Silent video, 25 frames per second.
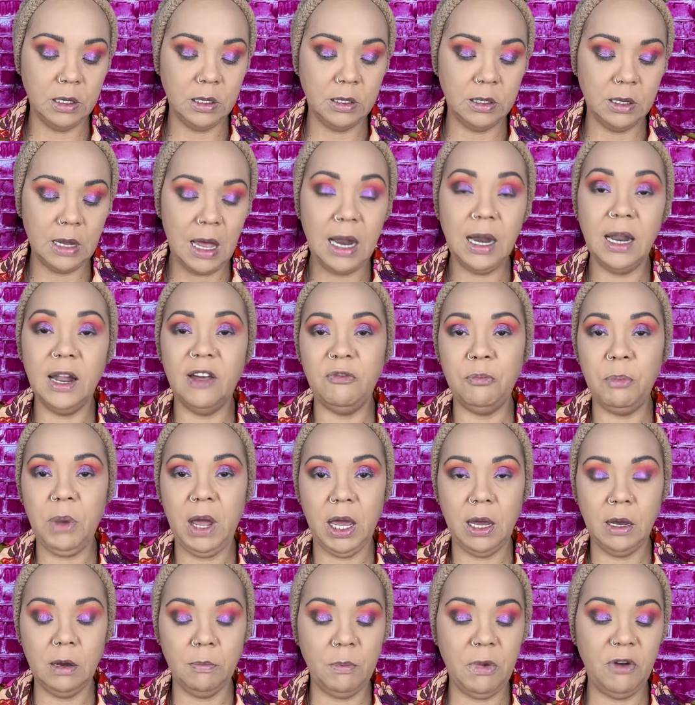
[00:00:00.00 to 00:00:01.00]
I love
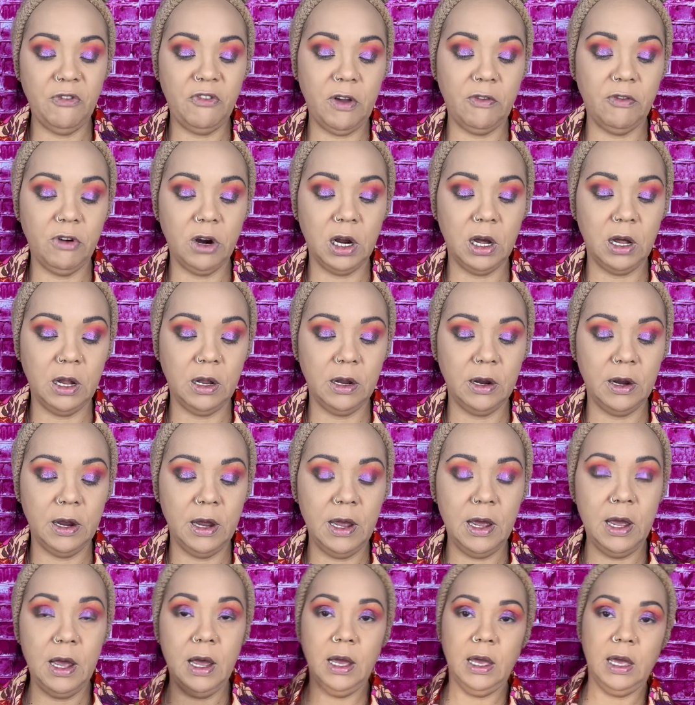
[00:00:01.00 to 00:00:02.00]
pink, my favorite color.
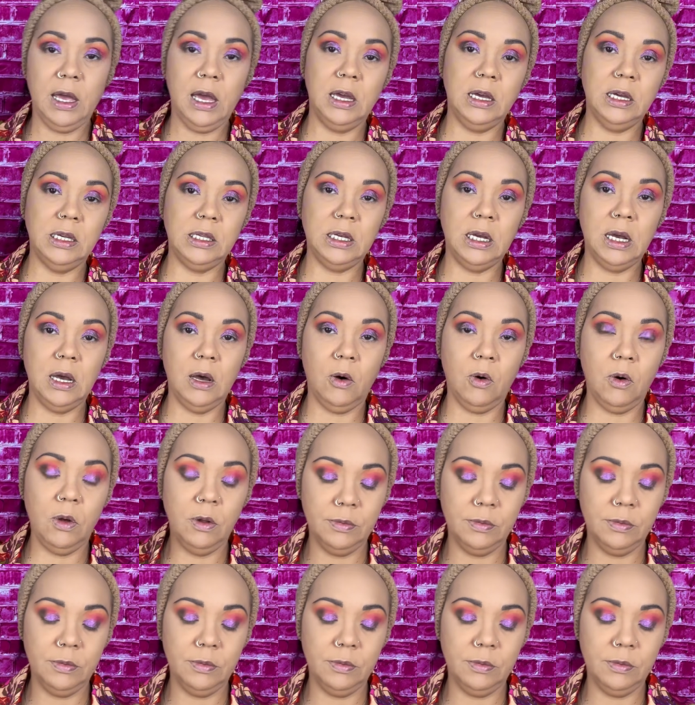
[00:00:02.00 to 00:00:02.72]
Can you tell?